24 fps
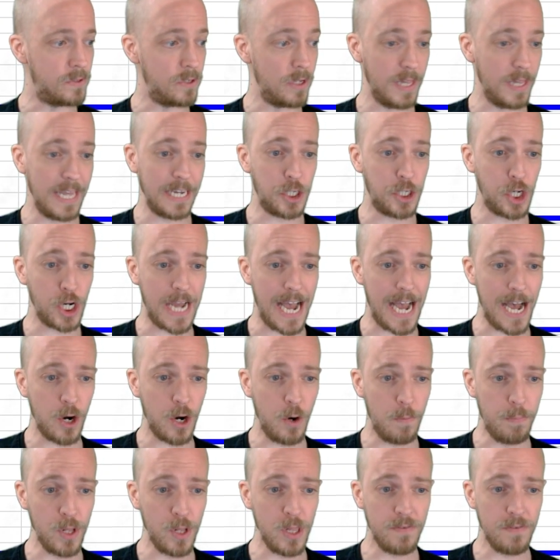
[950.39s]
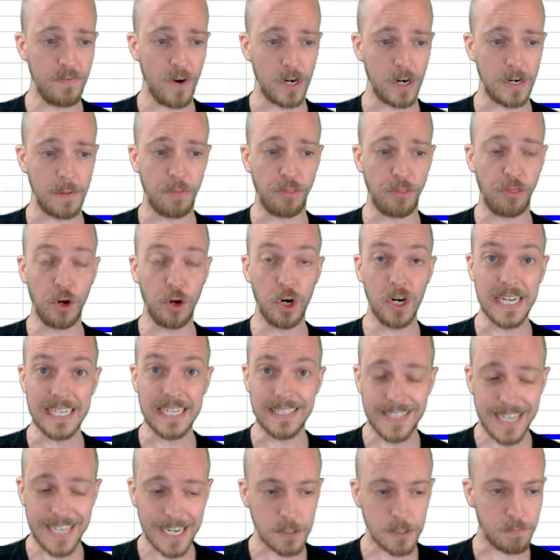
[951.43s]
like Chicago Boulevard up
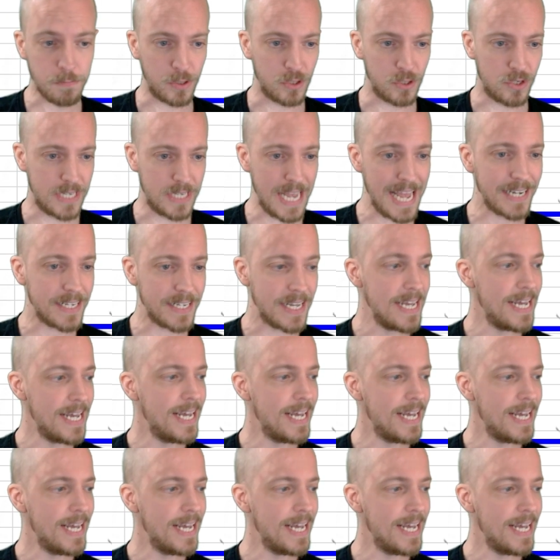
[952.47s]
36%.